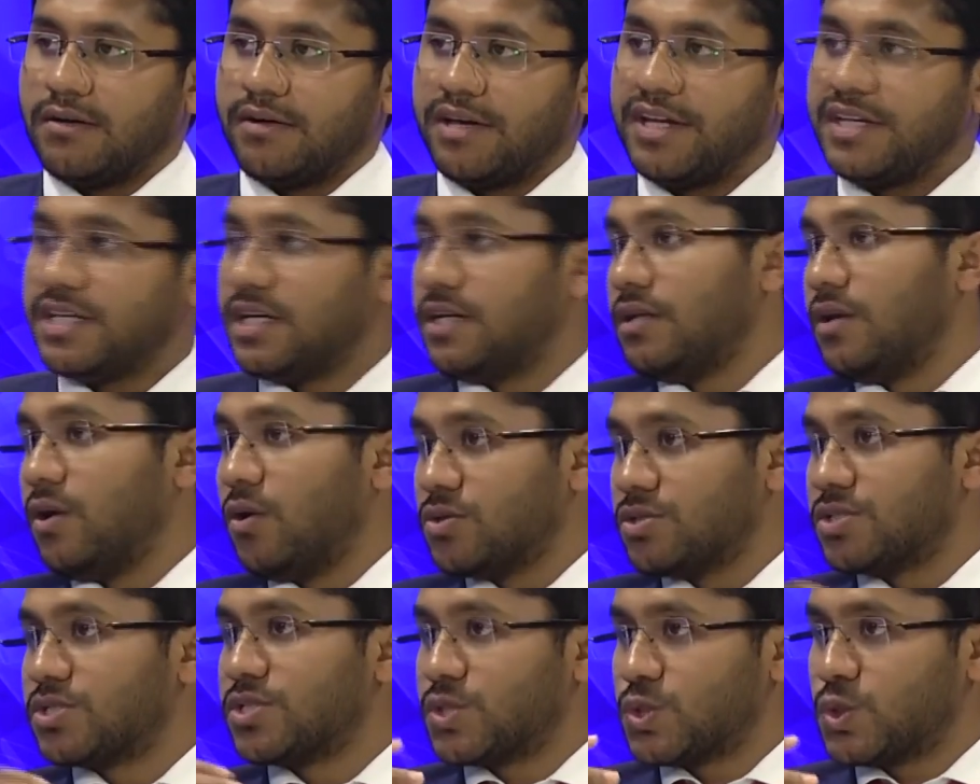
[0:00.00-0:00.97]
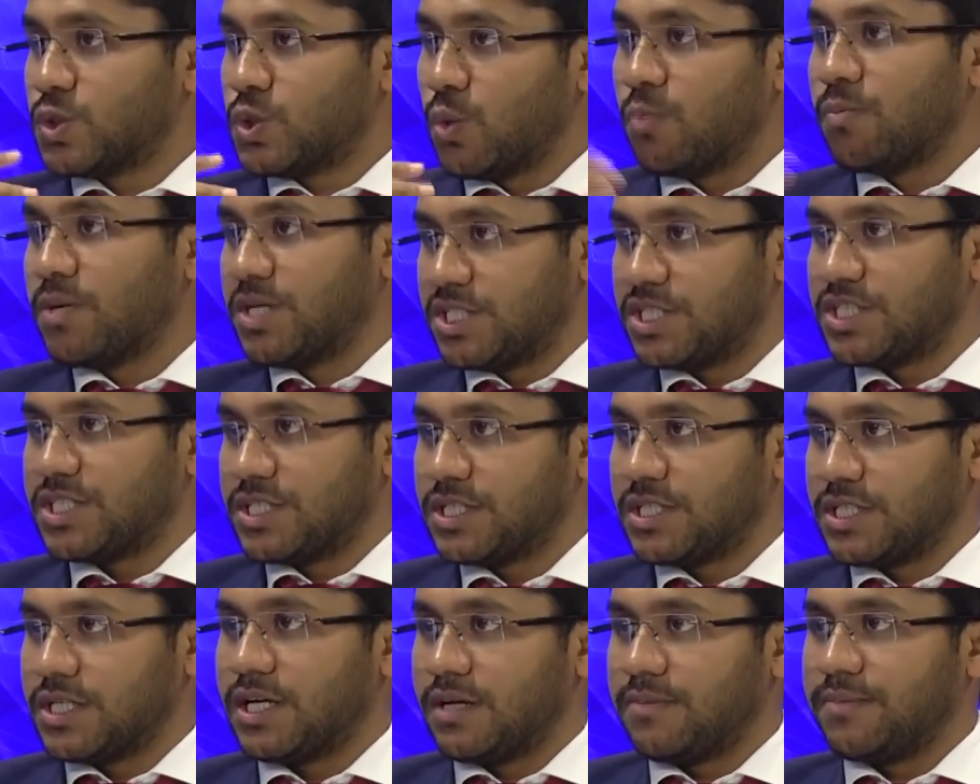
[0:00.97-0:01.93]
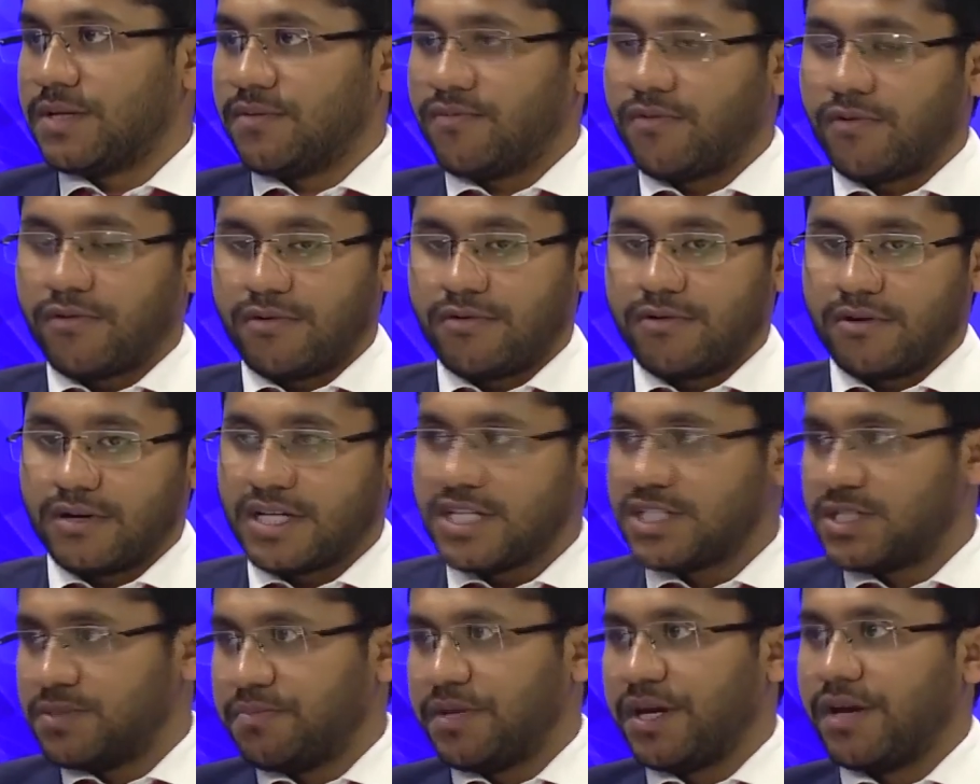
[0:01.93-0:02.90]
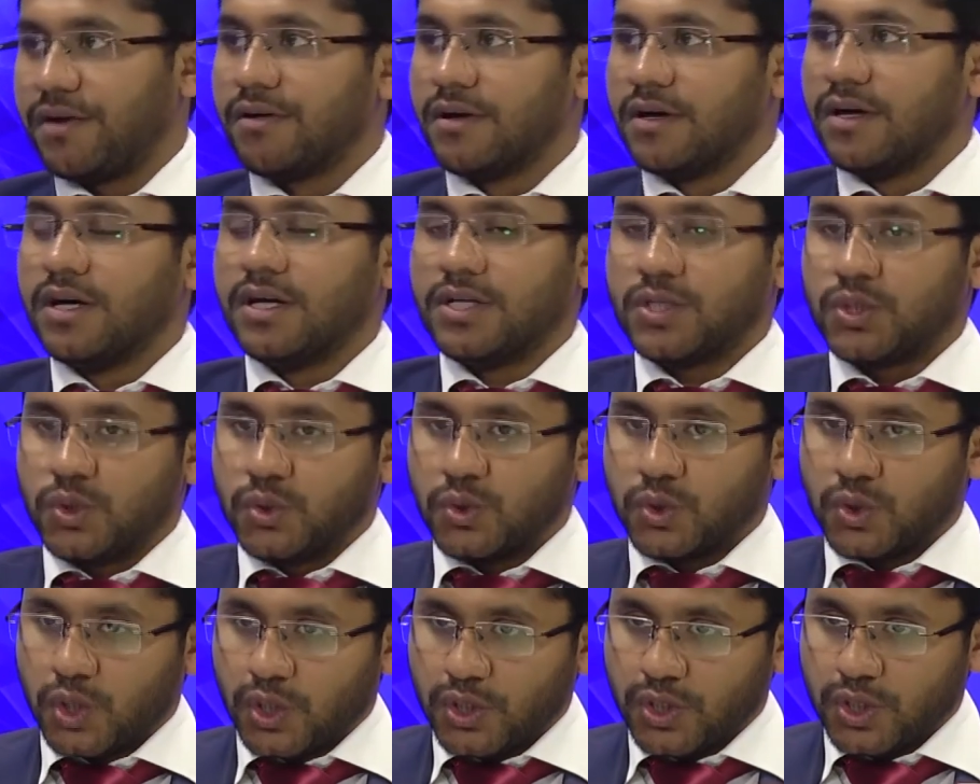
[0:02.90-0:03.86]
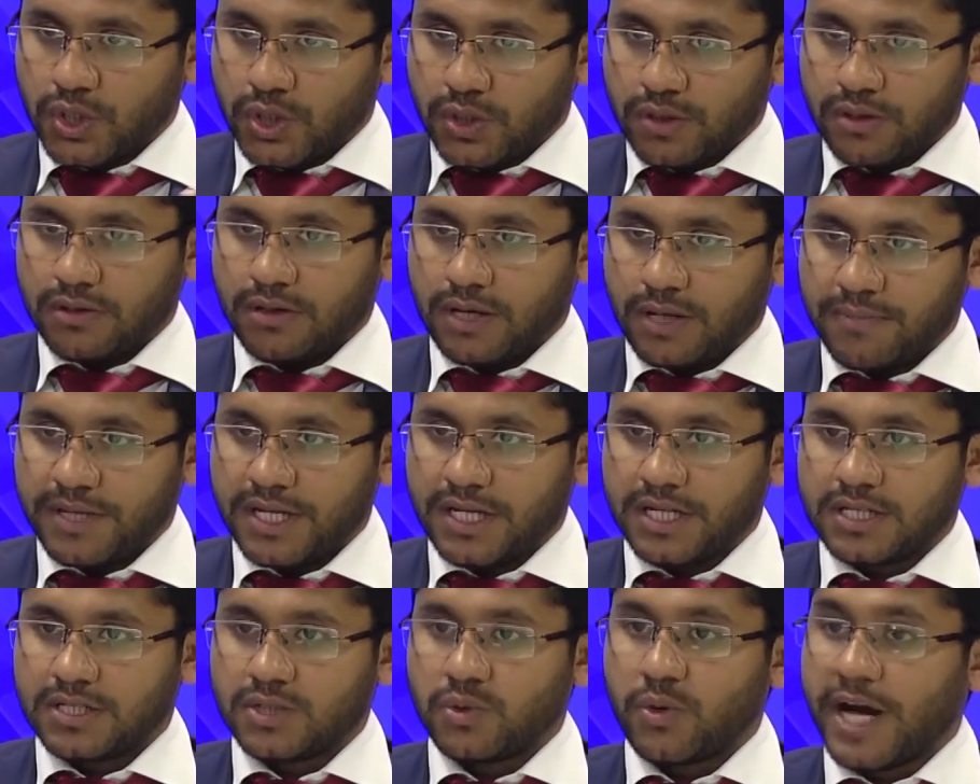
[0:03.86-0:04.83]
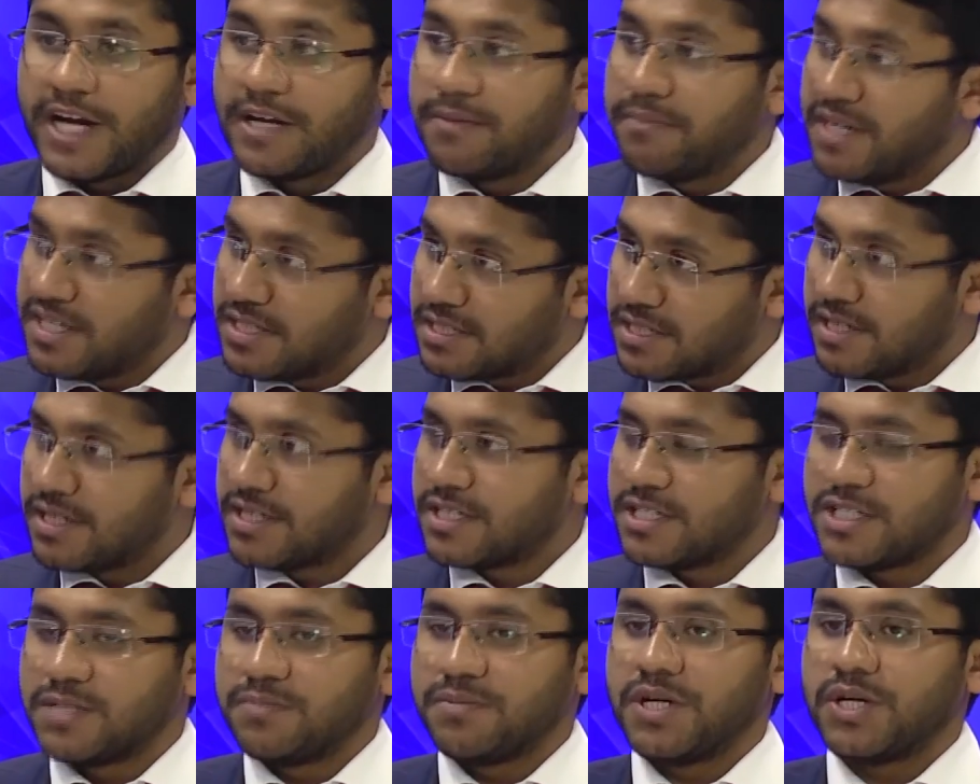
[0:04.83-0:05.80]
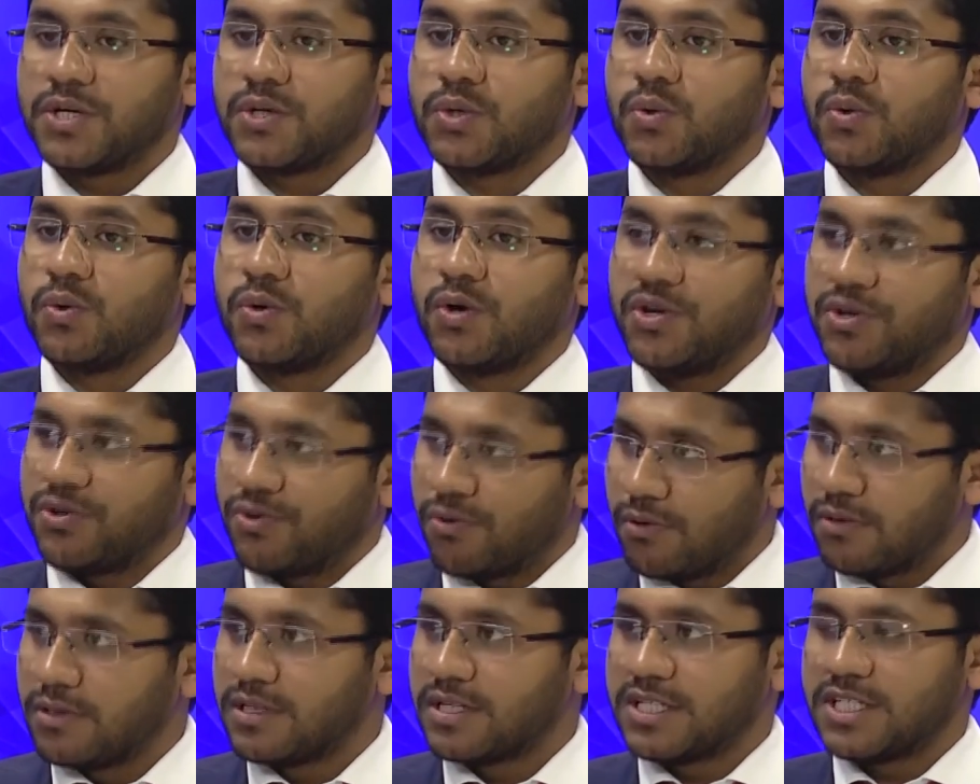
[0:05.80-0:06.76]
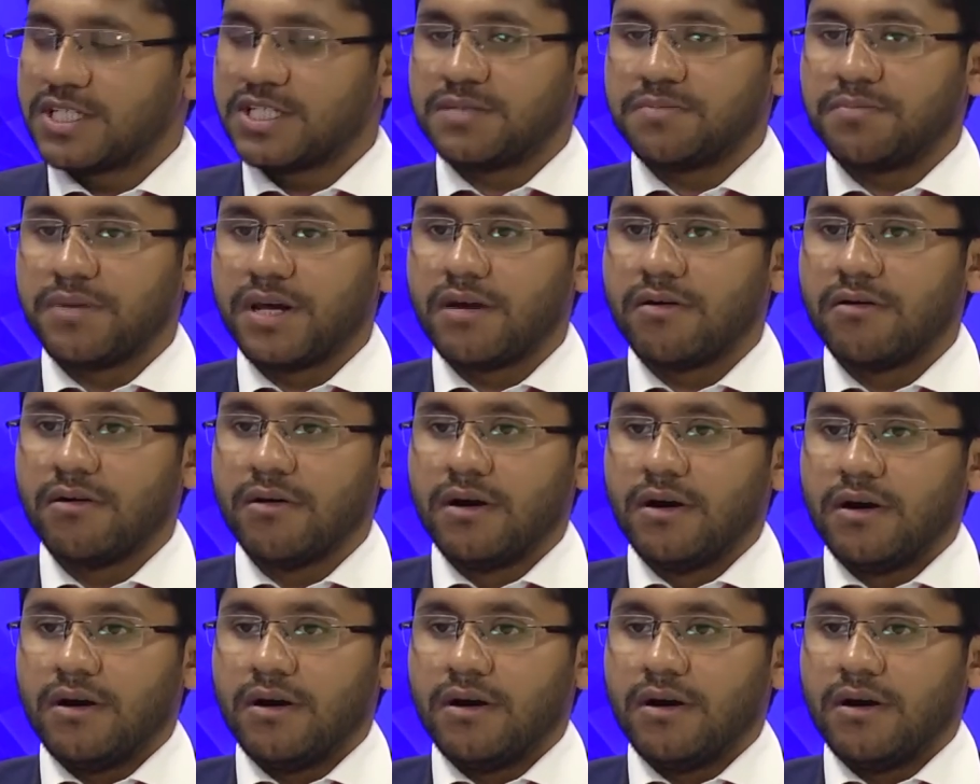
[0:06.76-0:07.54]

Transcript: India lost so much, I mean, for Kashmir to, to administrate Kashmir, to control the Kashmir.